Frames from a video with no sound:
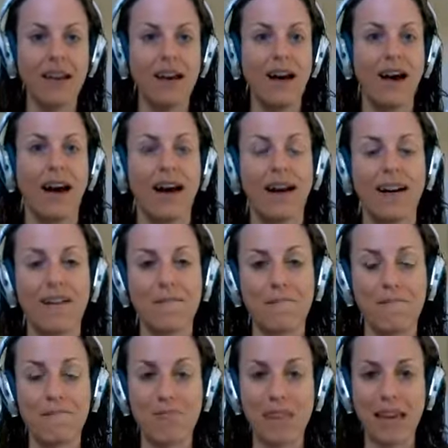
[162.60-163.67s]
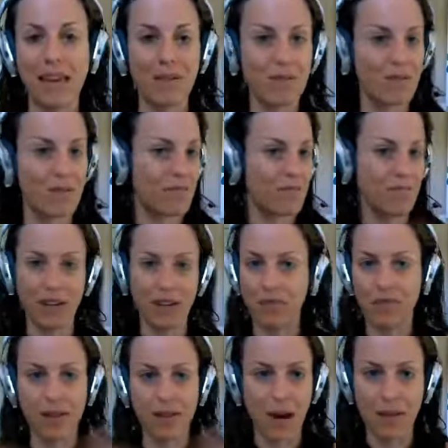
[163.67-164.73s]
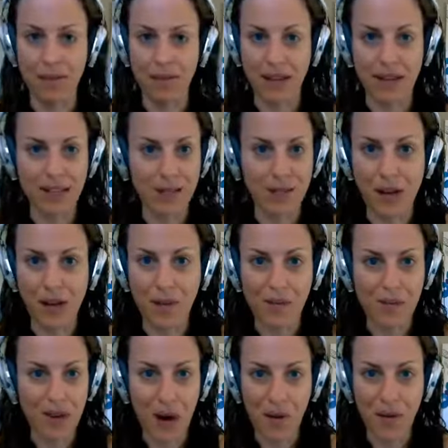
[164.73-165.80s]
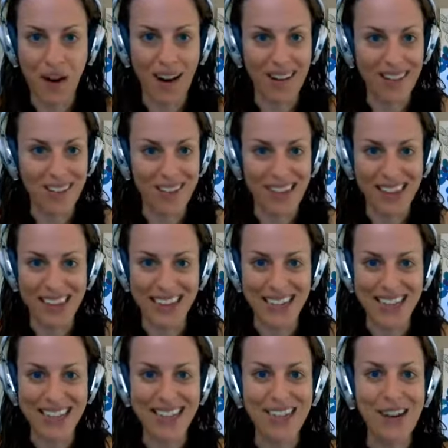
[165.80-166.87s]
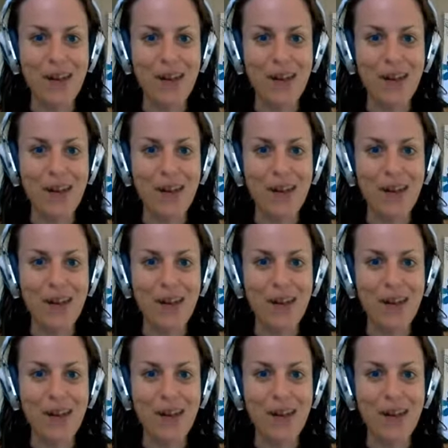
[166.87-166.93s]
And, the bottom line is we don't know all of the things.